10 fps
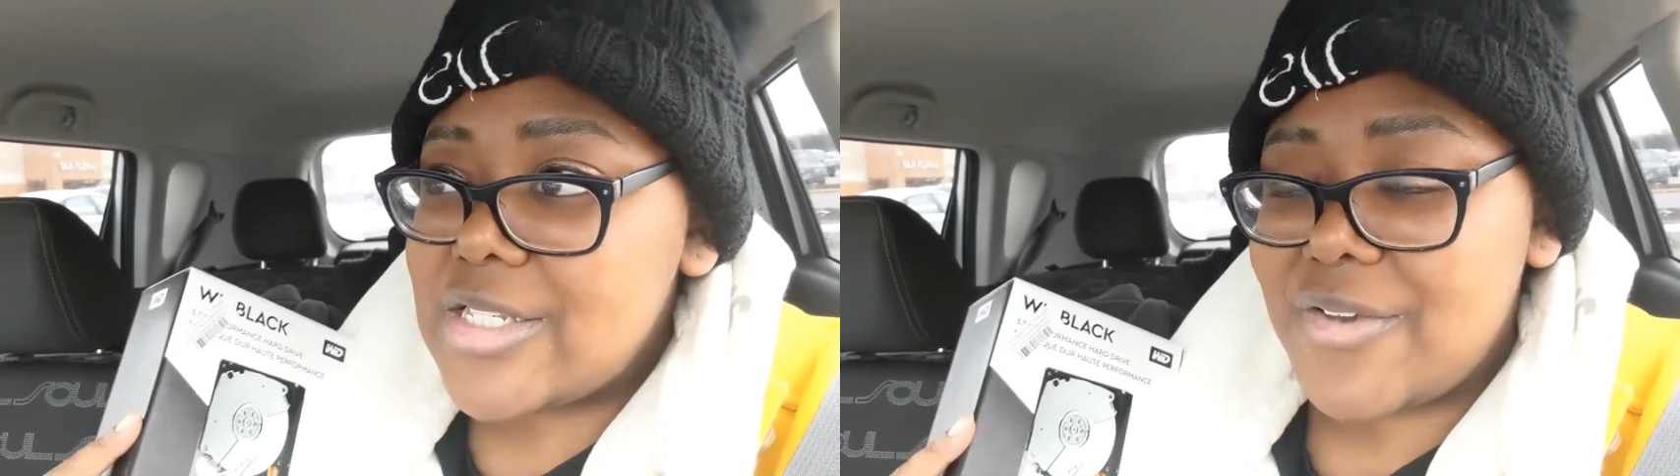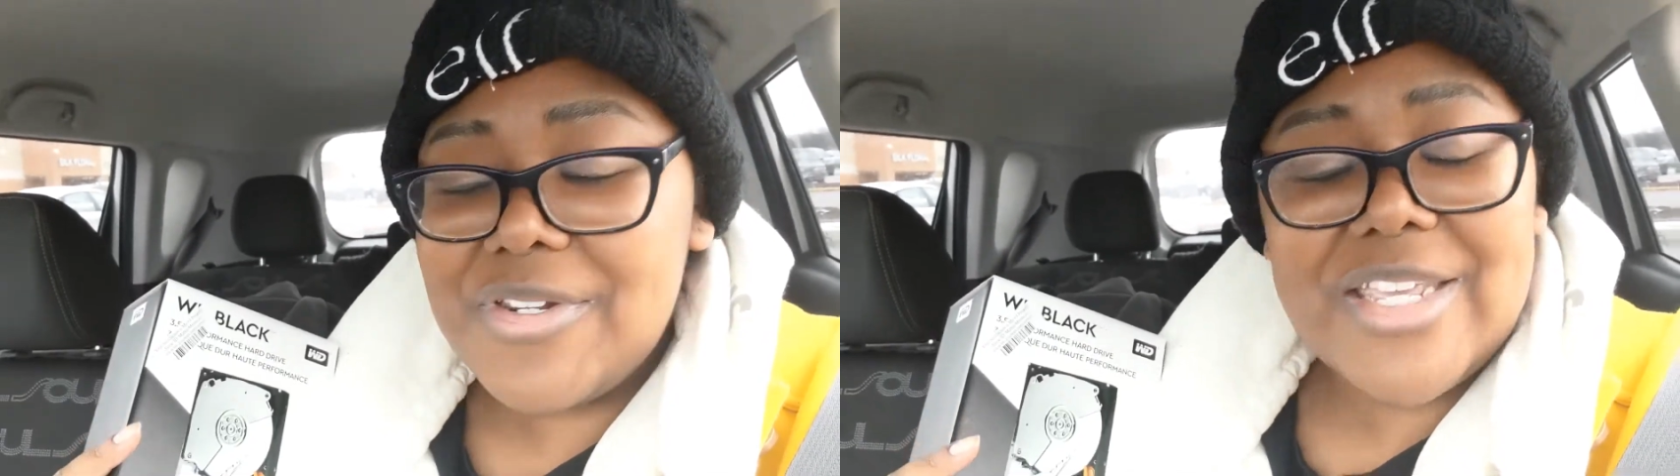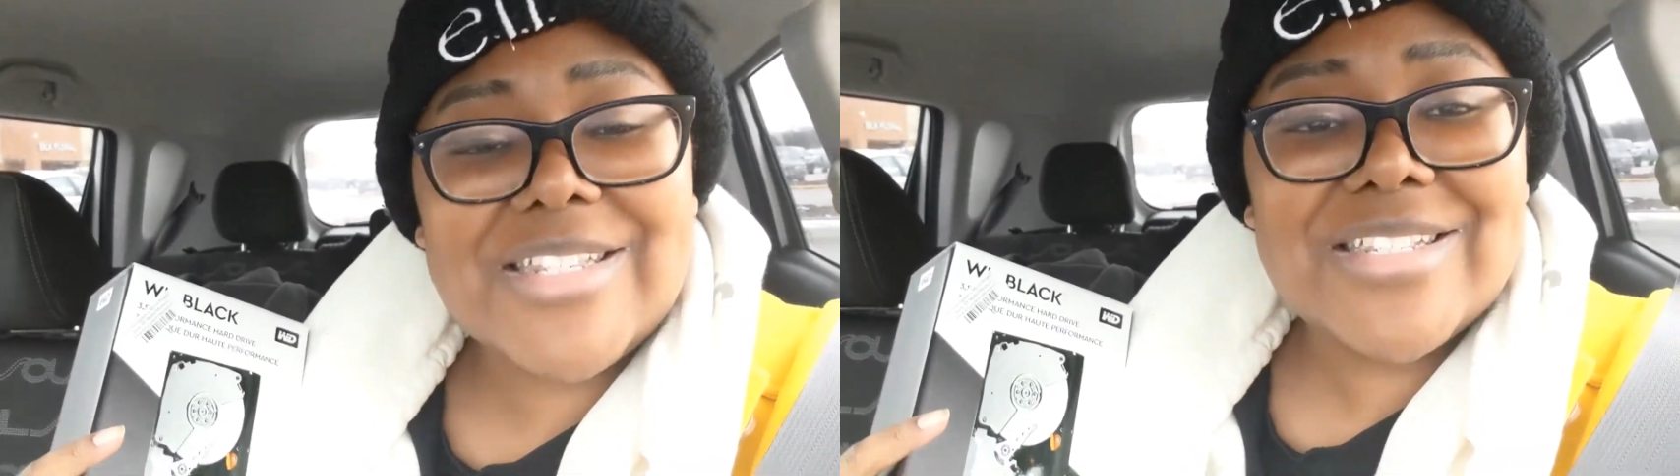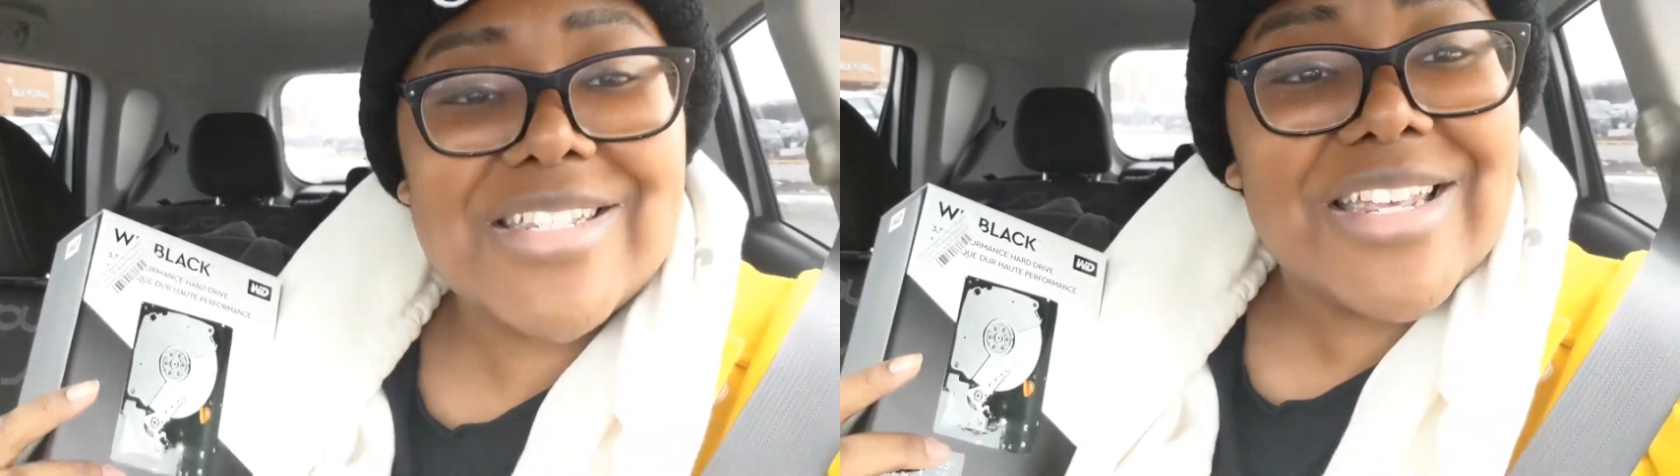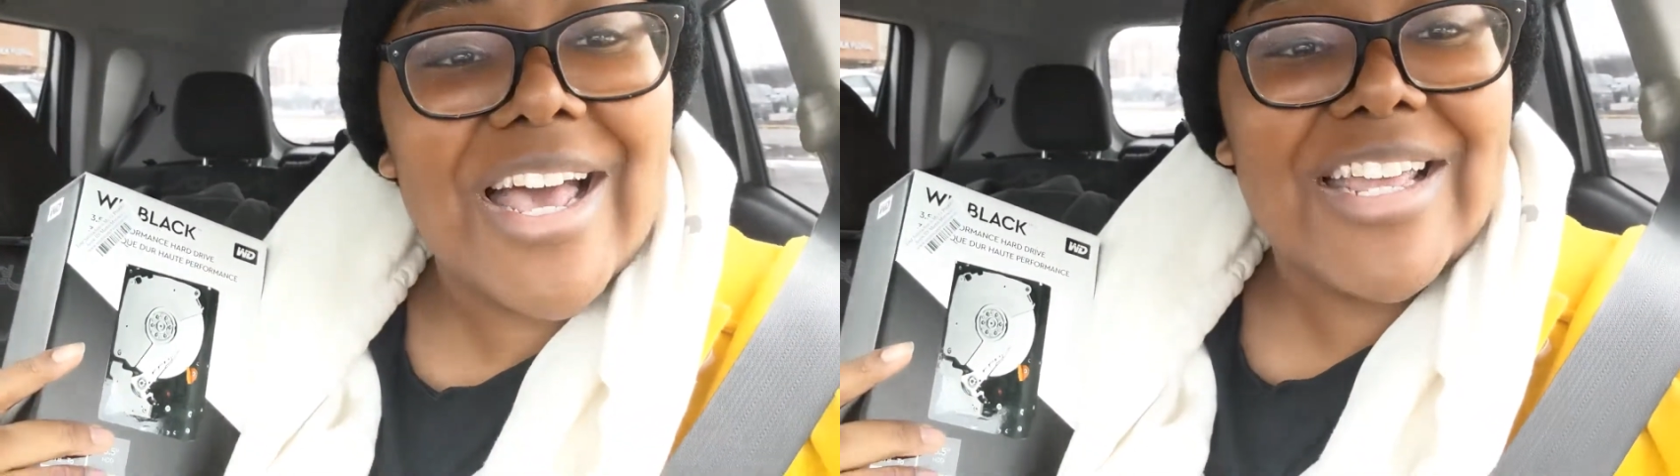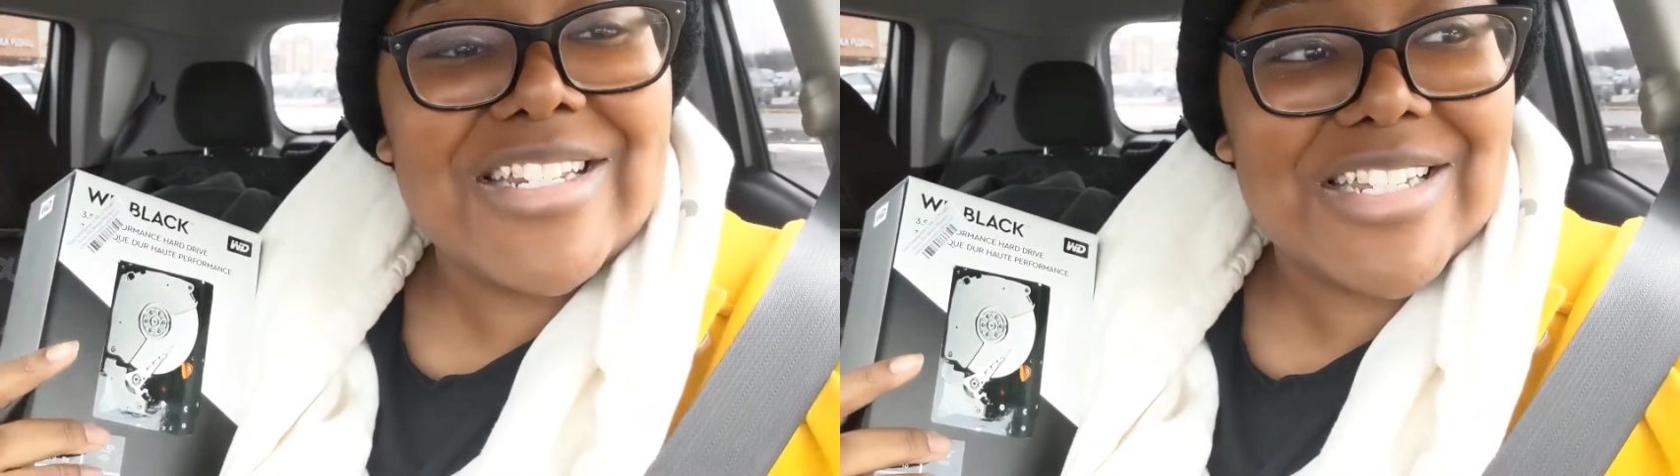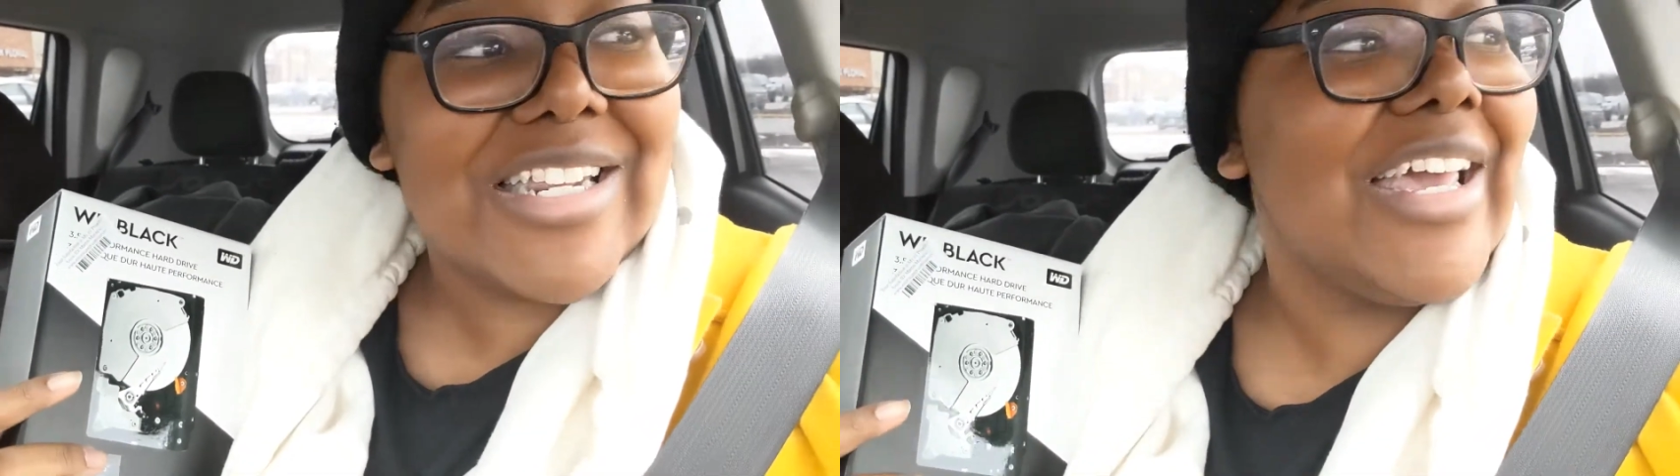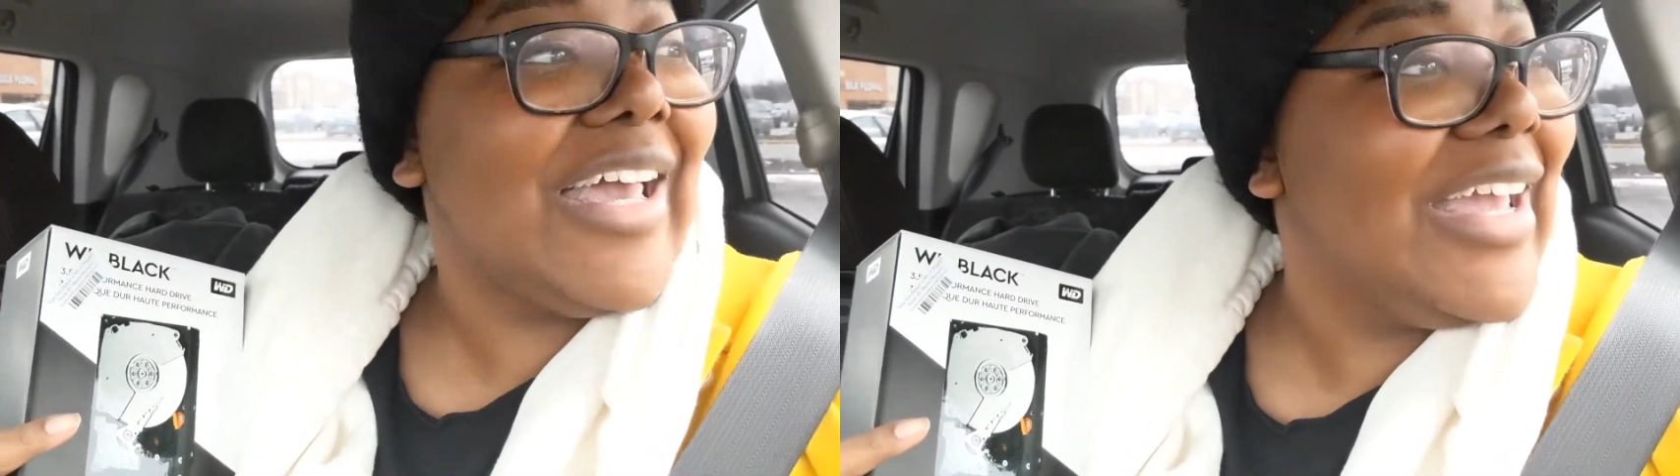7 Days to Die
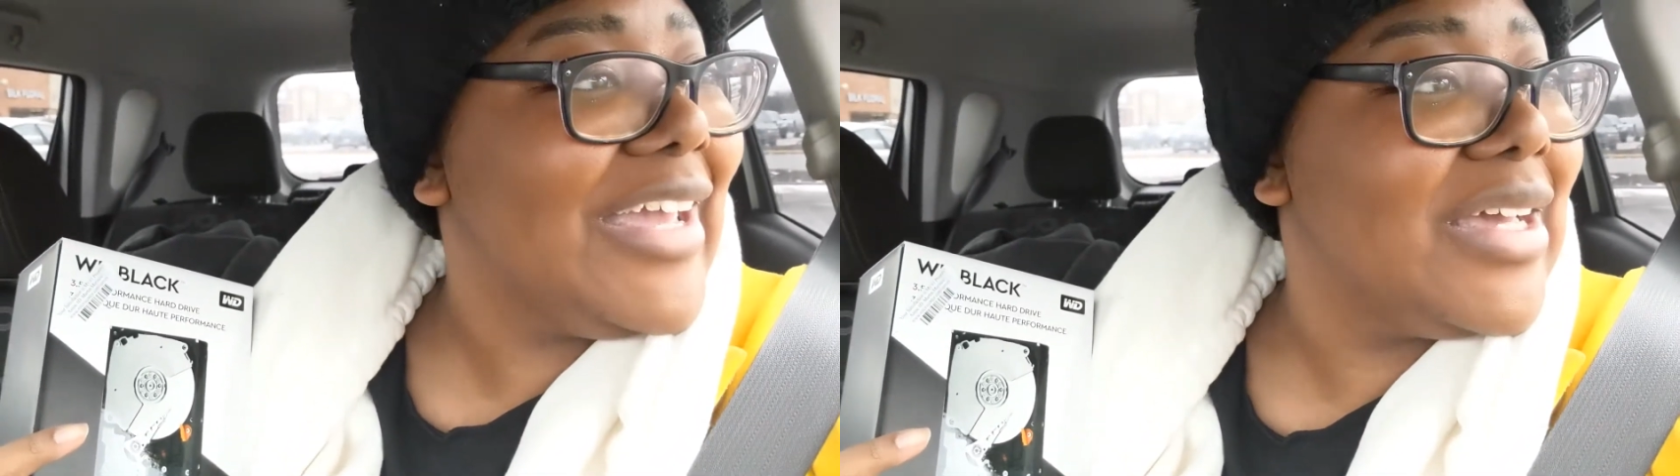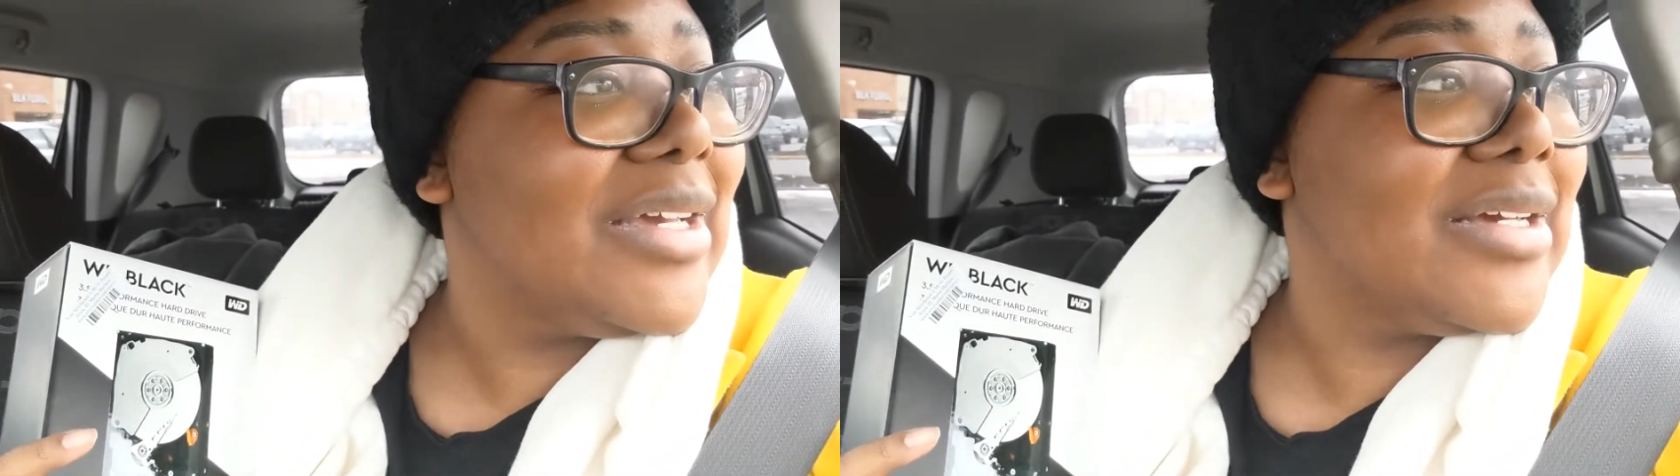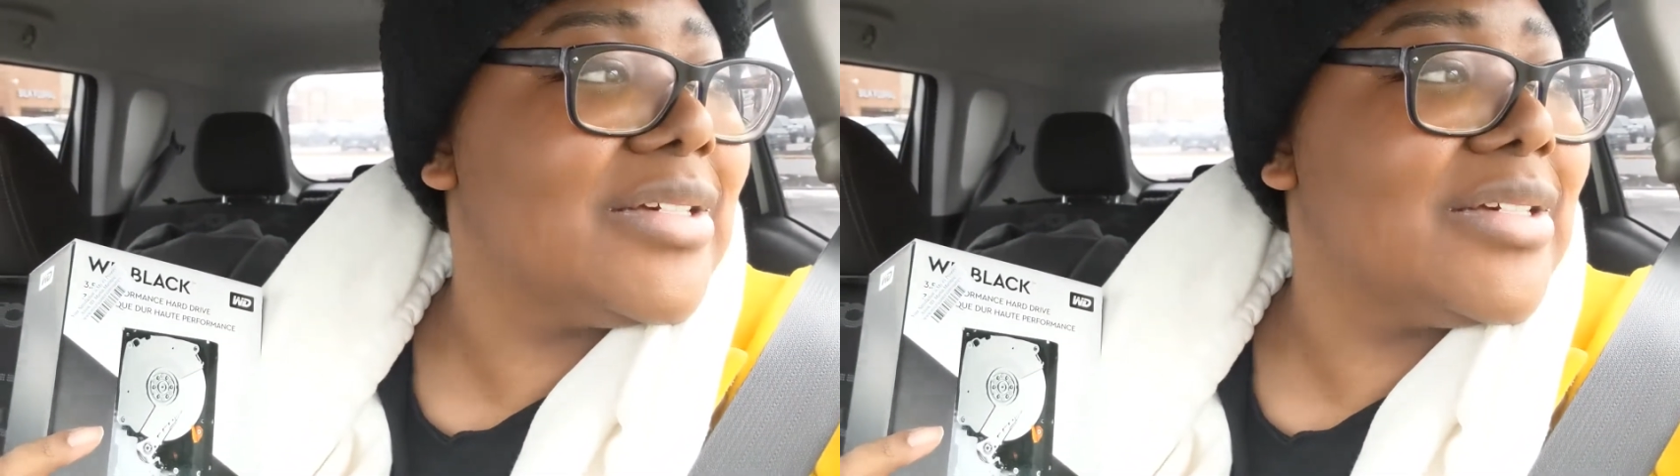today.